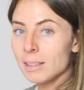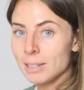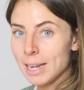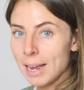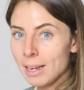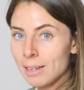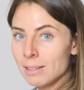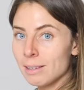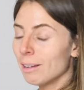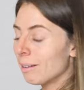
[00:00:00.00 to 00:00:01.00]
the
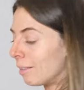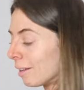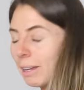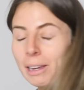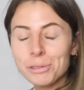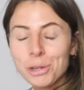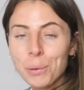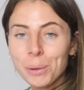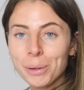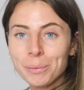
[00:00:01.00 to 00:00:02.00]
days and the years
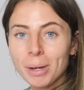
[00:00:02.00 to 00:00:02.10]
go on,